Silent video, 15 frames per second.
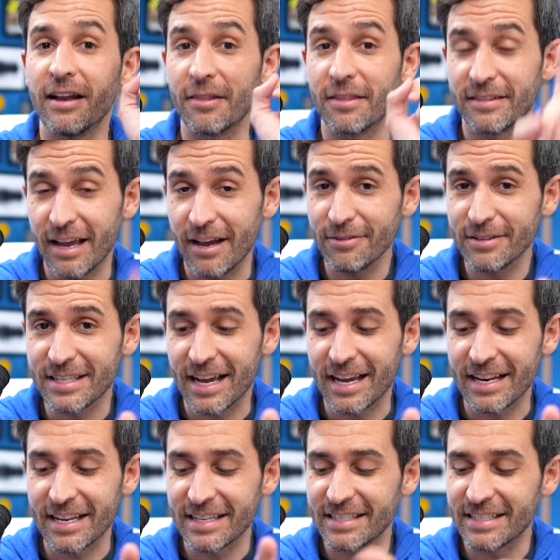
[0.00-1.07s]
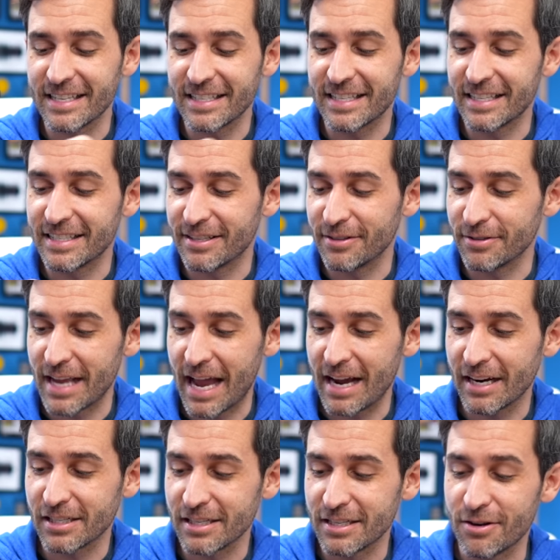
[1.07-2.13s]
Now the downside is, since there's
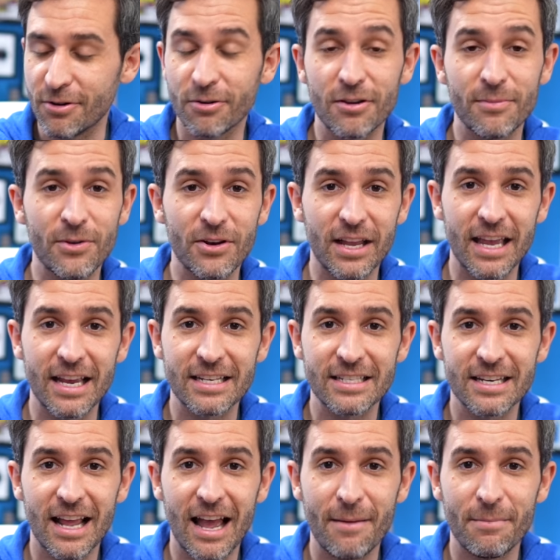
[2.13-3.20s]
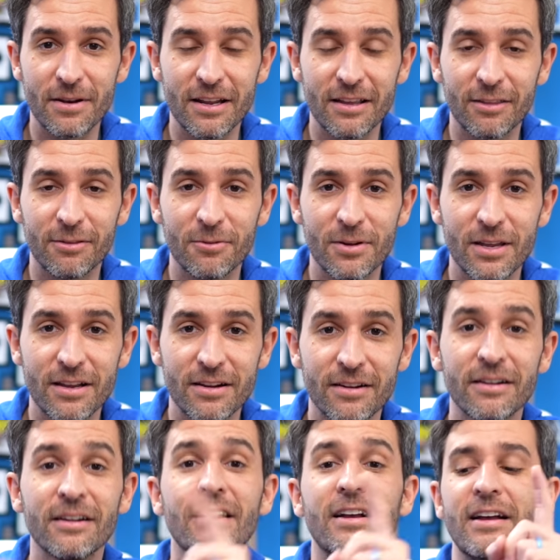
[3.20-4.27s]
actually no communication happening through
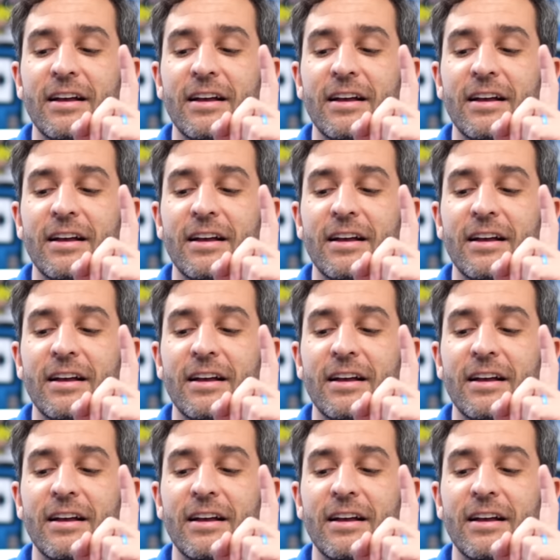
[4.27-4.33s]
here,